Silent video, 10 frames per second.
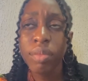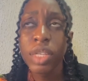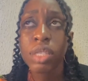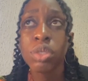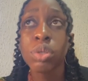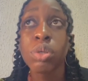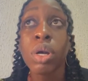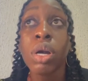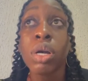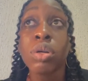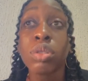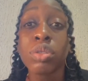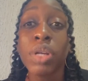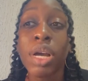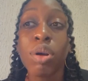So
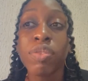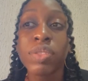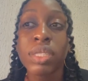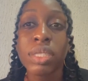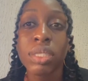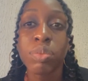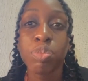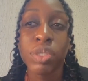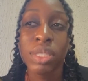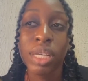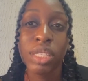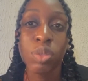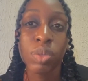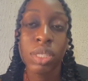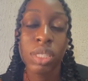gonorrhea often
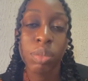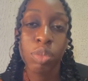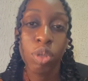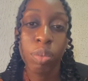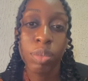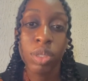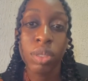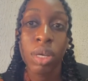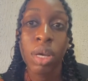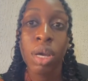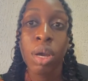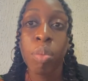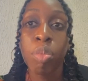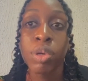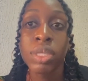presents with symptoms,
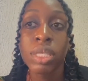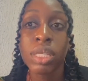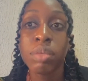but in